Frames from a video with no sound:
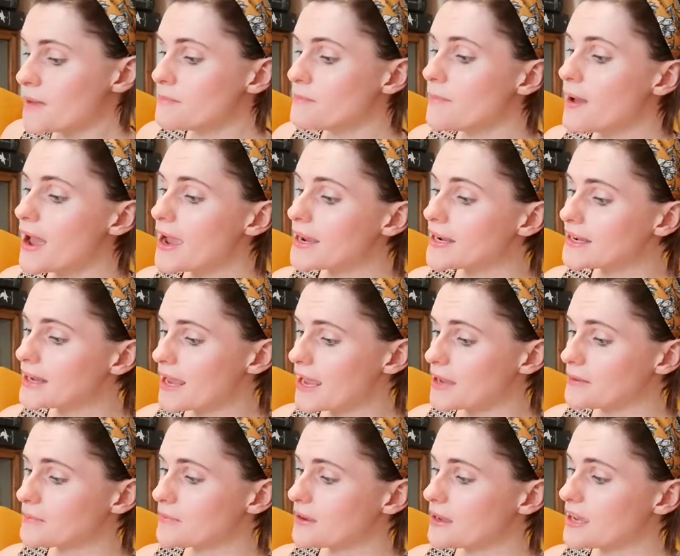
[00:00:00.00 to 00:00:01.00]
My
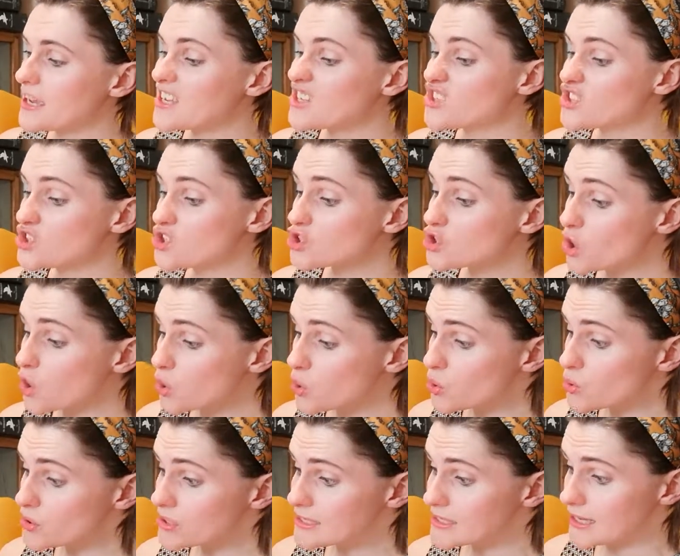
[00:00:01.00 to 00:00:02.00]
name is
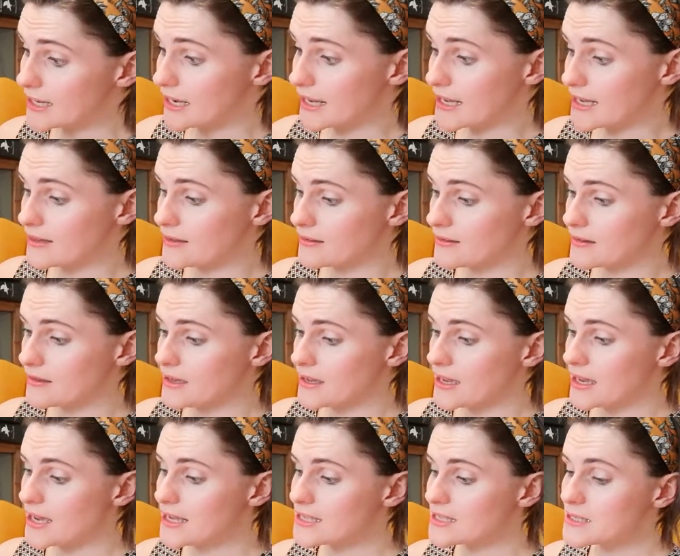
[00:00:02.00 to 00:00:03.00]
so silly,
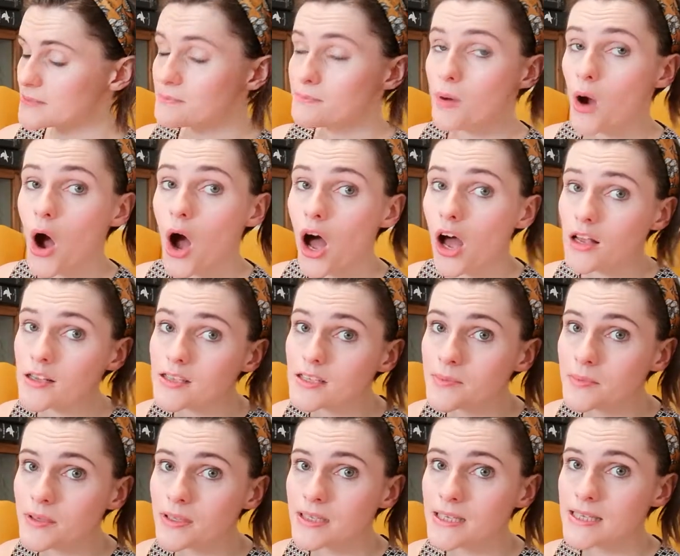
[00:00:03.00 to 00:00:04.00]
it's
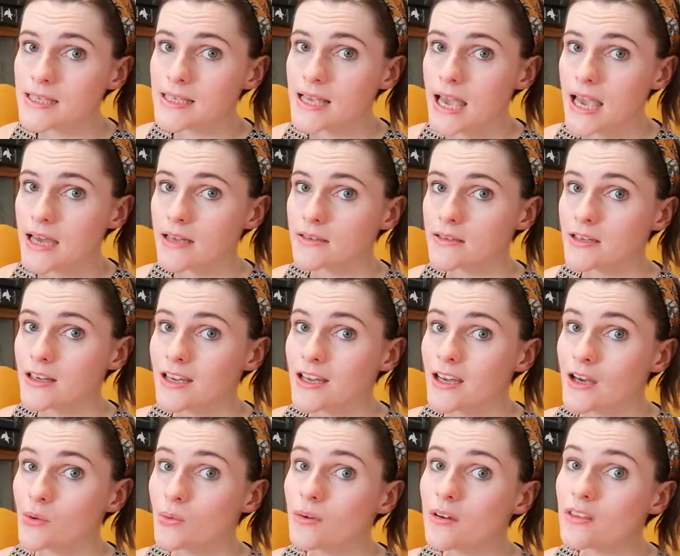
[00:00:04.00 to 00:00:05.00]
impossible to say it
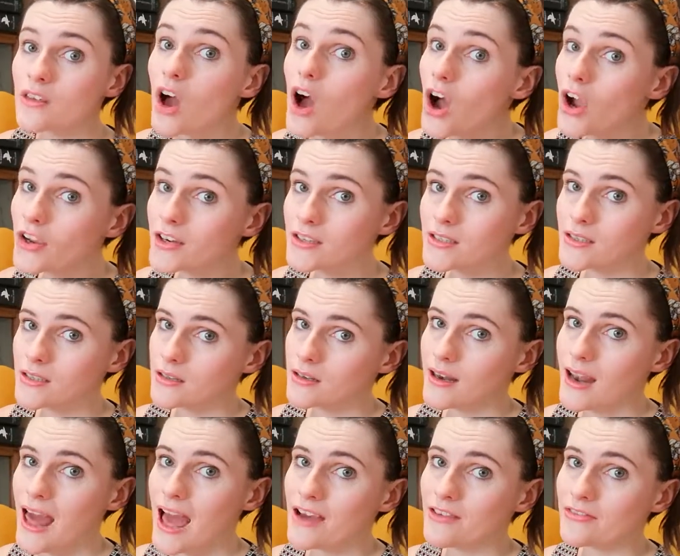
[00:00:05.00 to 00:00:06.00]
without
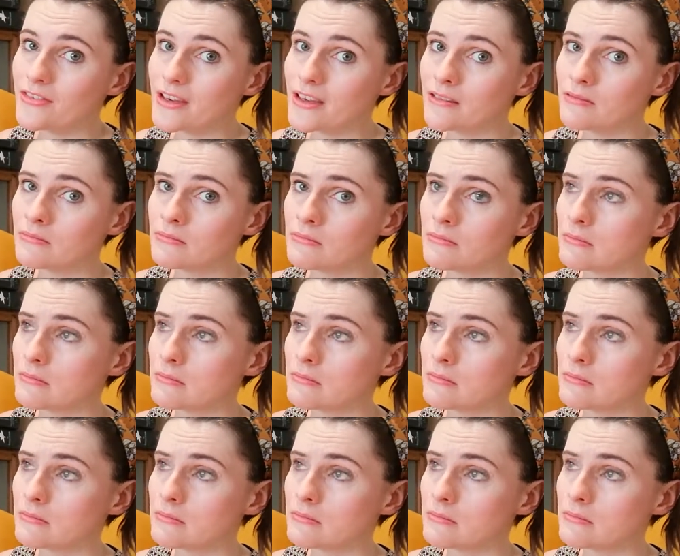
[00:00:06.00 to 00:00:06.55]
laughing.